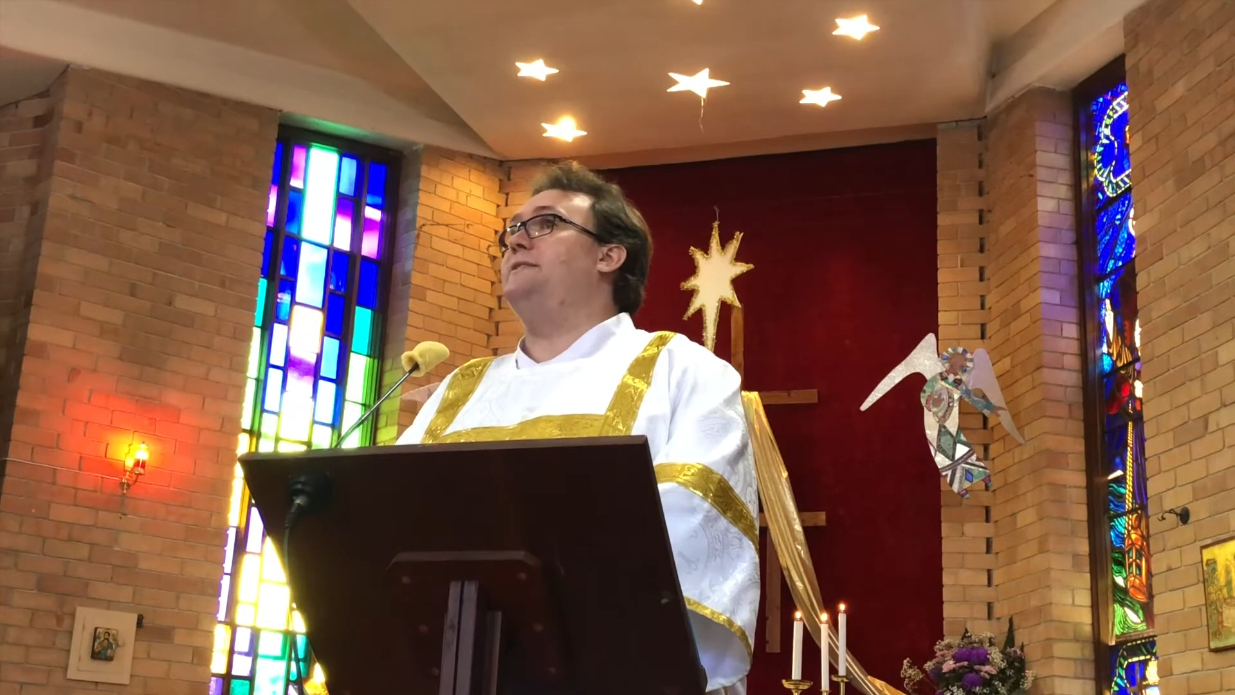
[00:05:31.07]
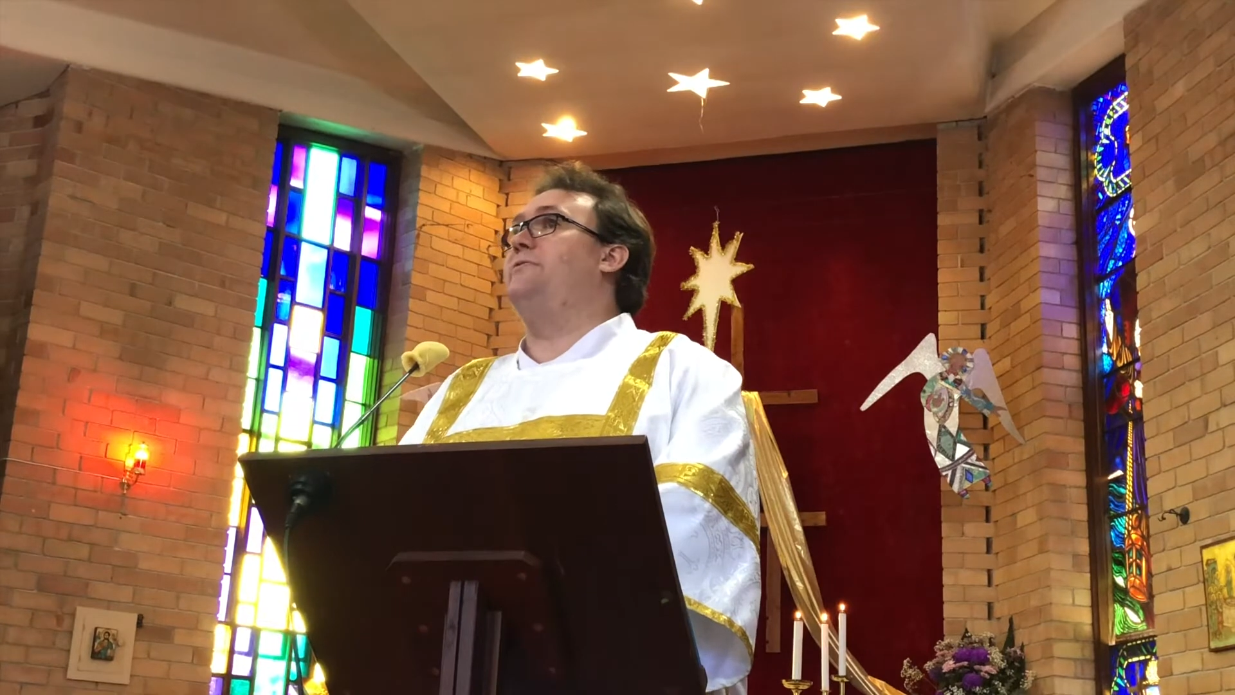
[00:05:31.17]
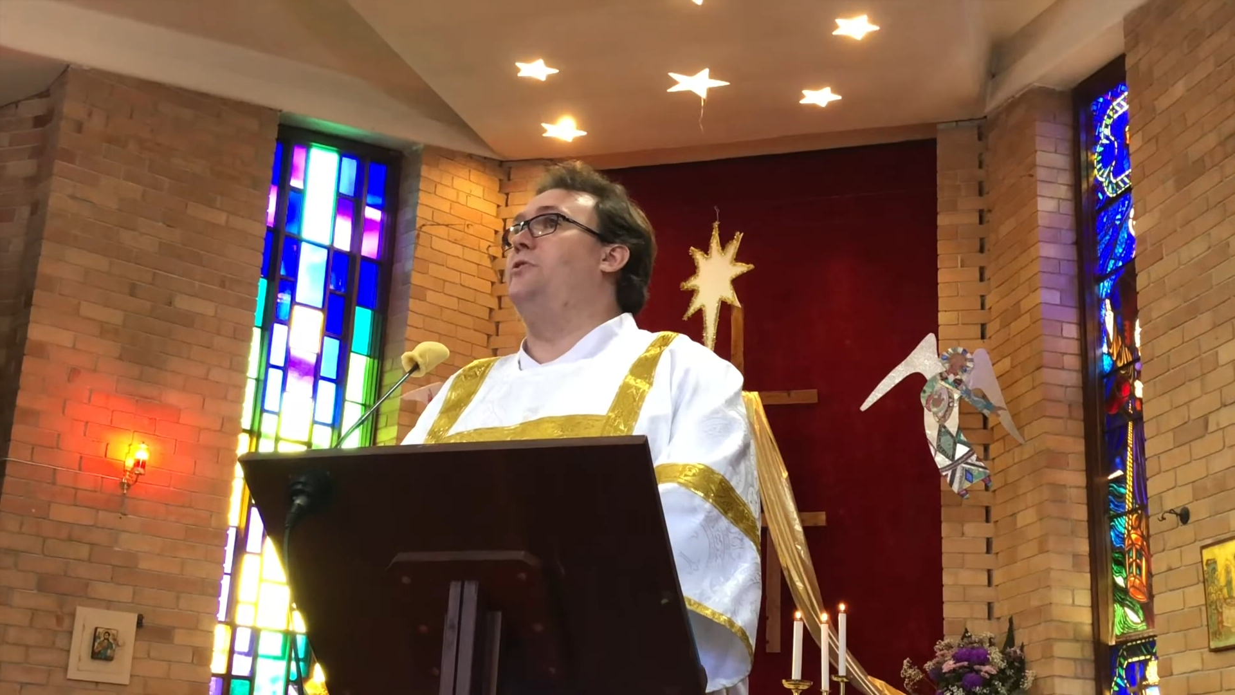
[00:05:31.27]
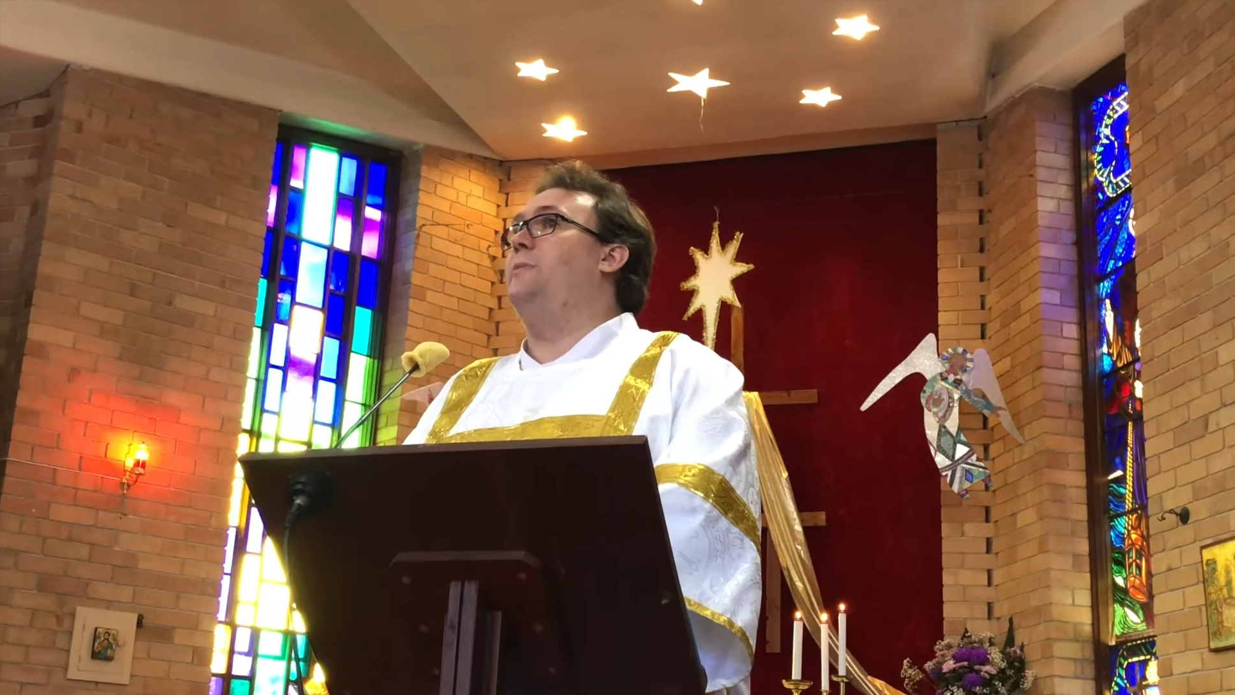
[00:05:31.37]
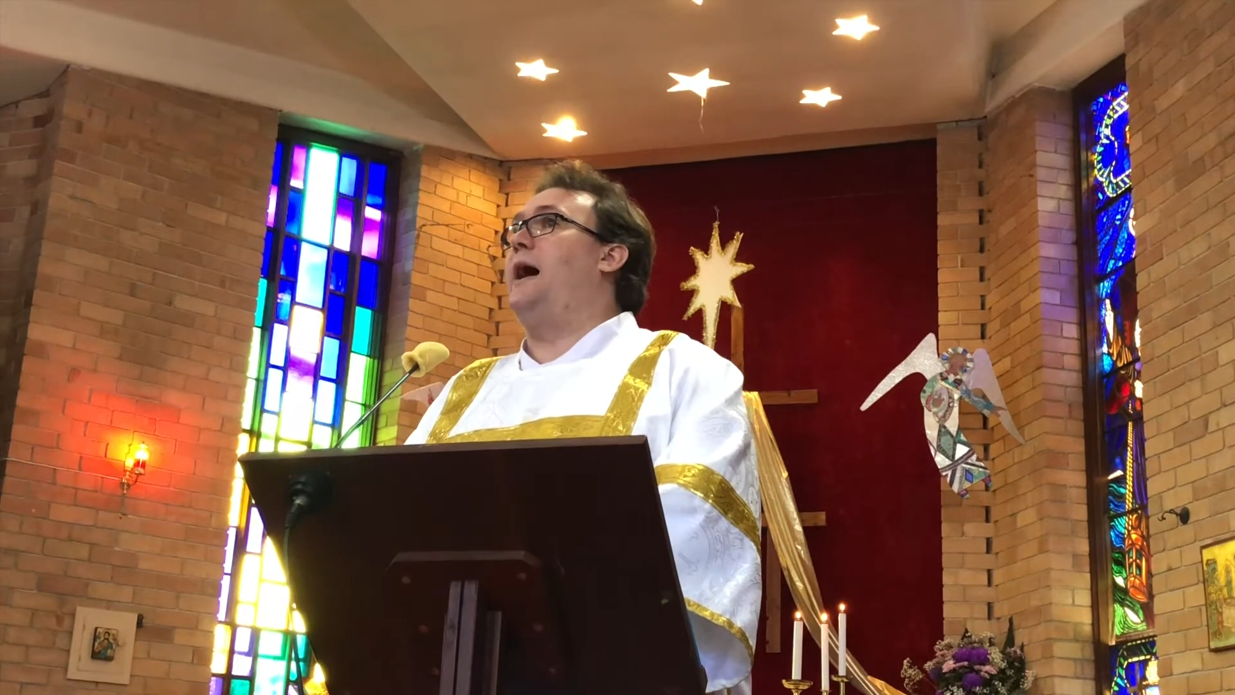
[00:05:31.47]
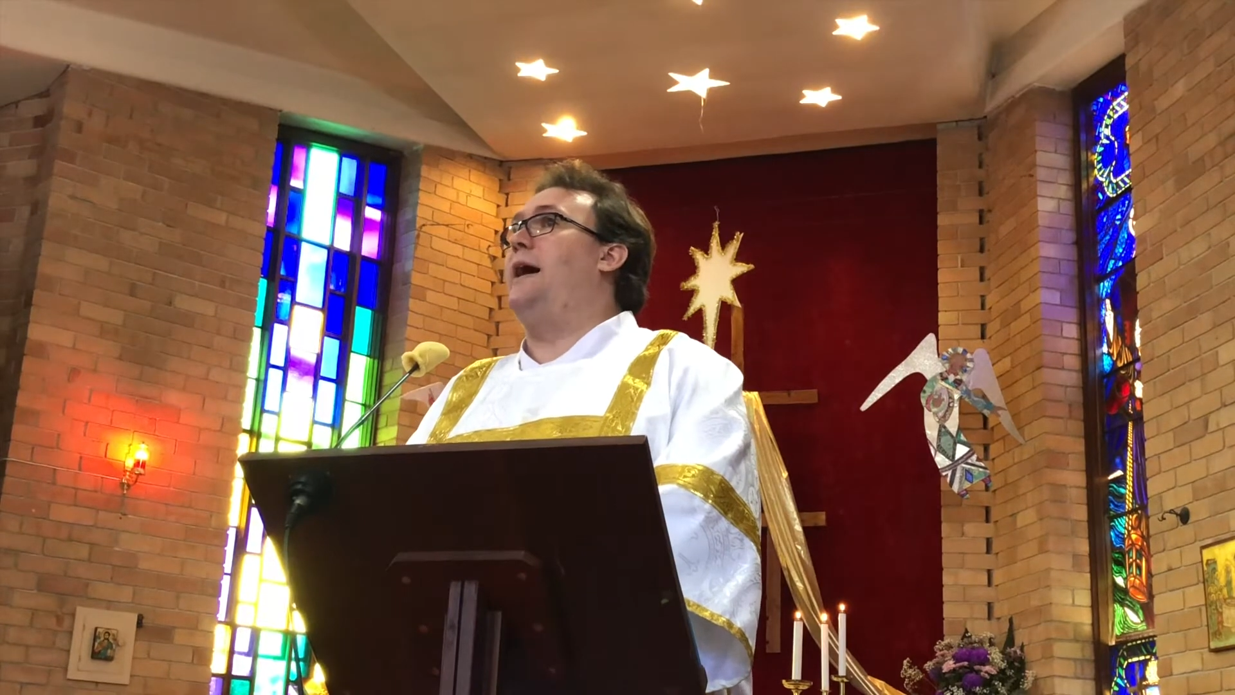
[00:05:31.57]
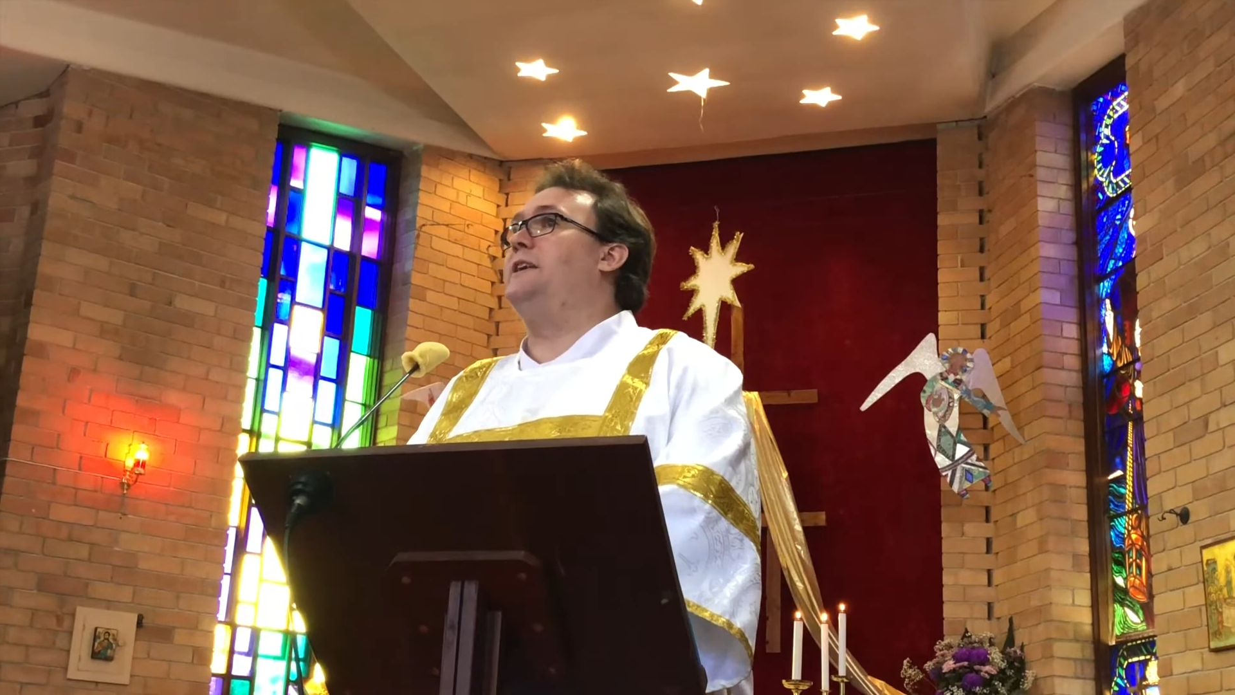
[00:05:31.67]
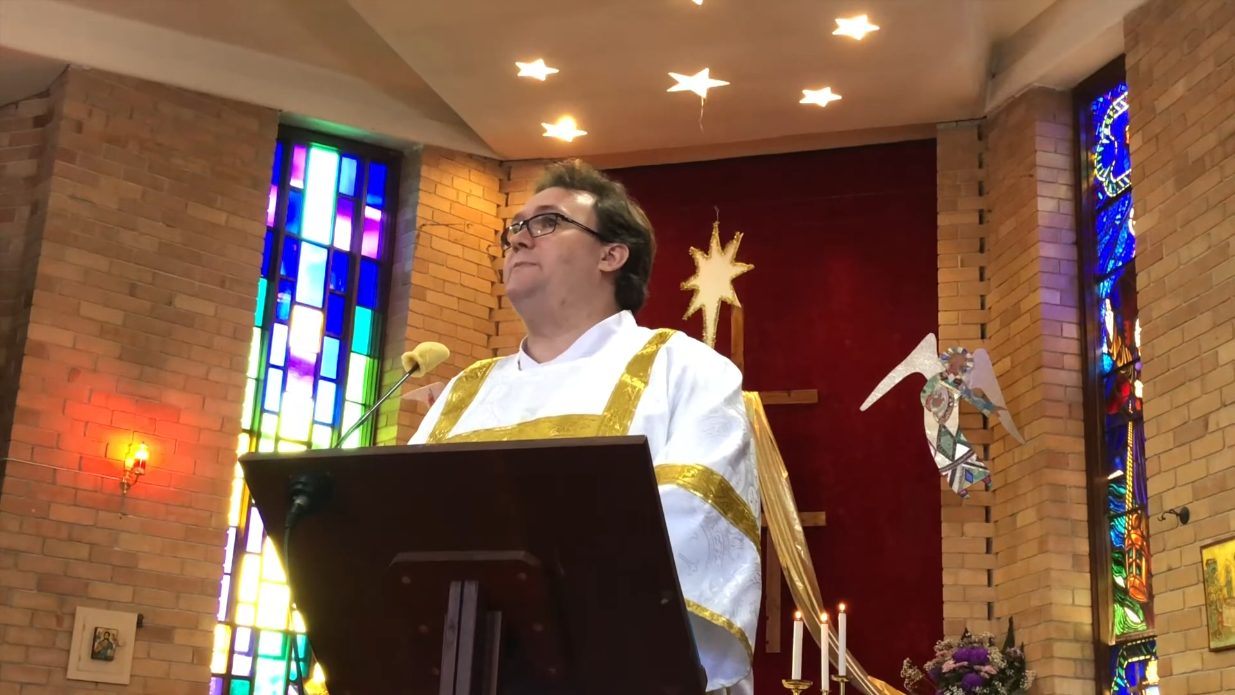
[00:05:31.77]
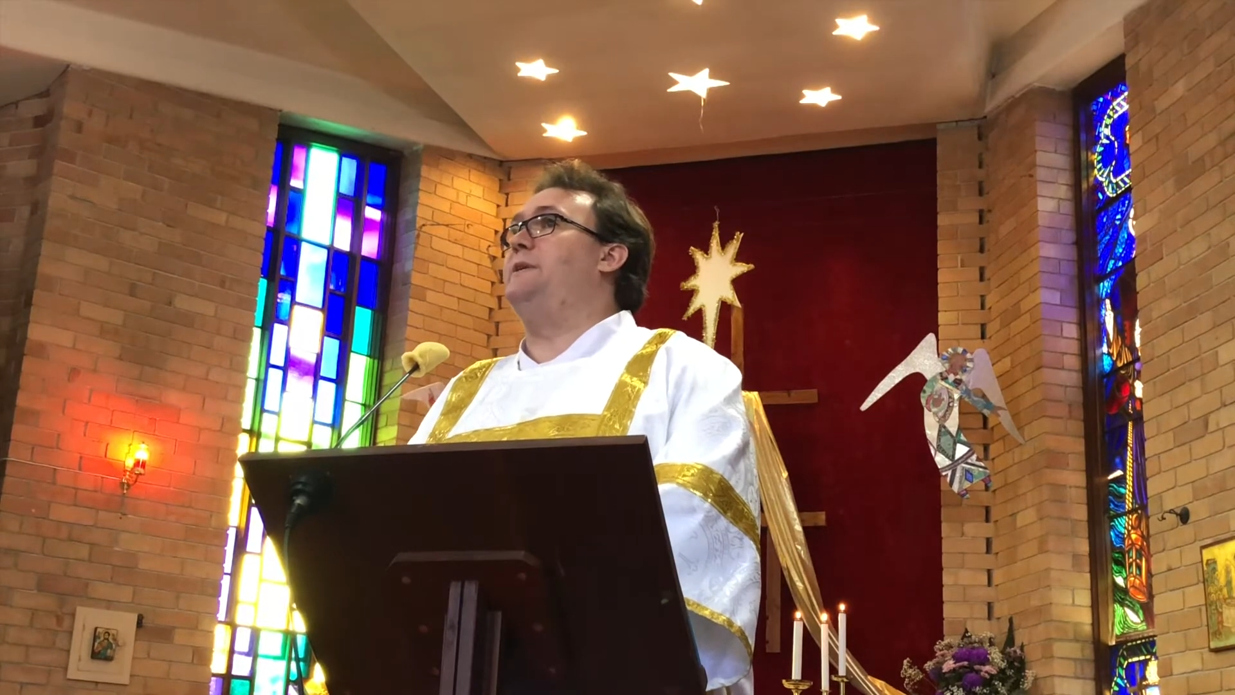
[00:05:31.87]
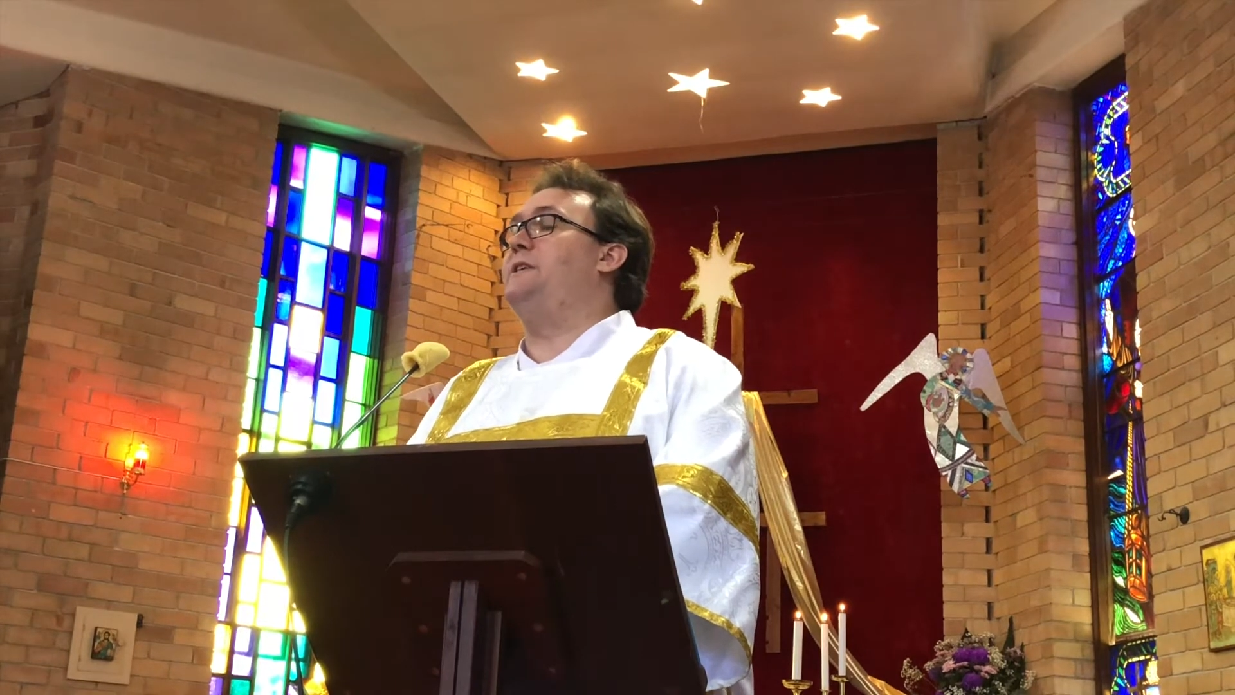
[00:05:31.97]
former
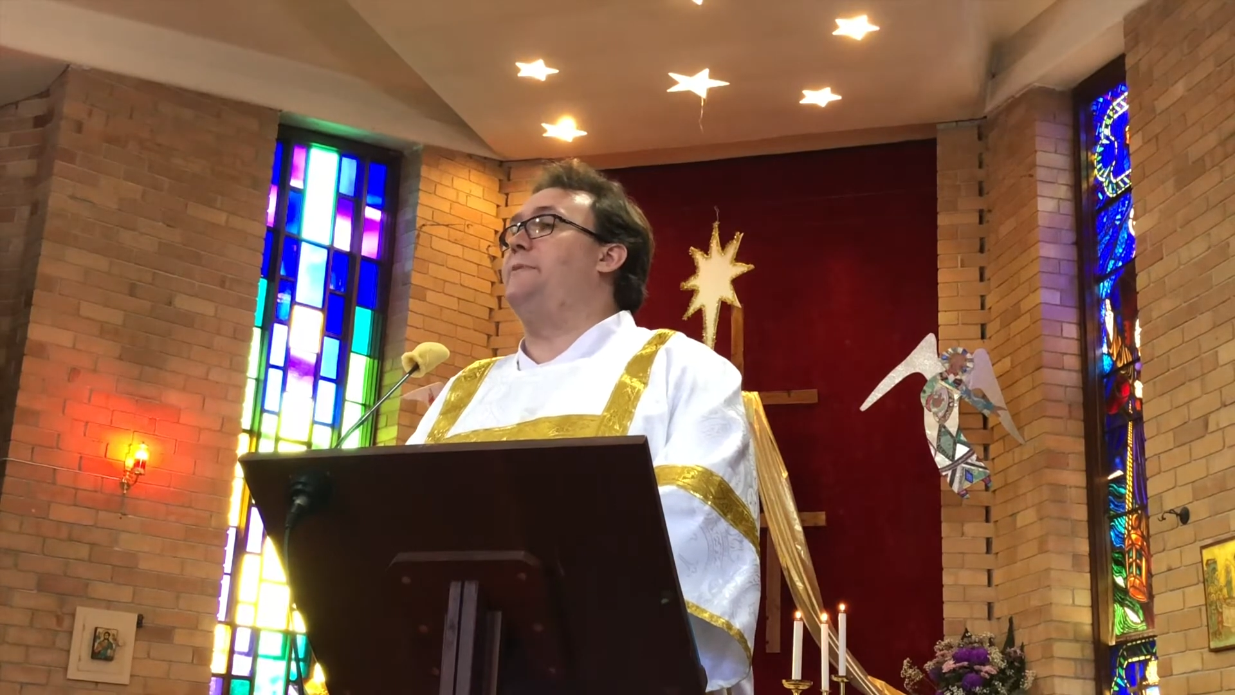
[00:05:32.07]
Archbishop